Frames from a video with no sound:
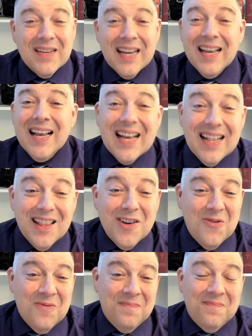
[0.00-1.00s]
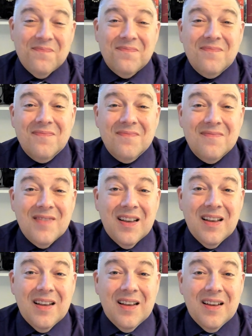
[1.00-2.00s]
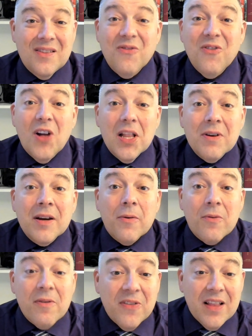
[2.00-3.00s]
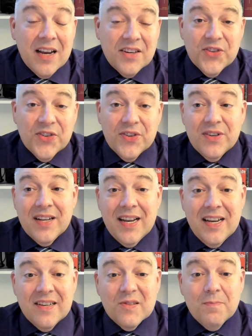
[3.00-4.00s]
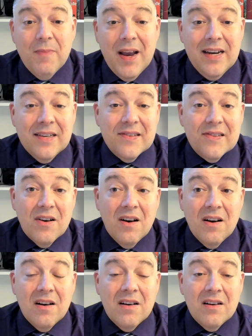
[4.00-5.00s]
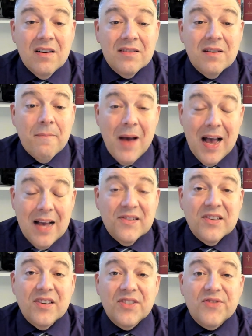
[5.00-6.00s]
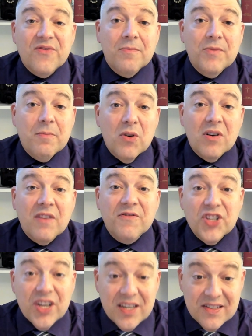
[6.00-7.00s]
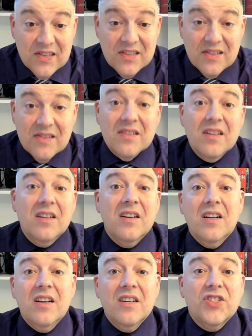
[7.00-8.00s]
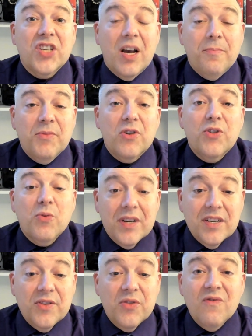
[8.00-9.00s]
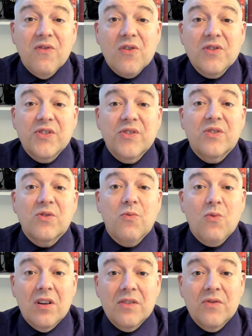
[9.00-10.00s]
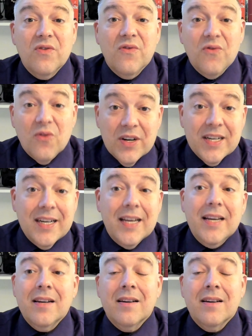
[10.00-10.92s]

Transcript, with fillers: Hello. The following reflection is based on a passage from the book of Genesis, chapter 22, verses 1 to 14.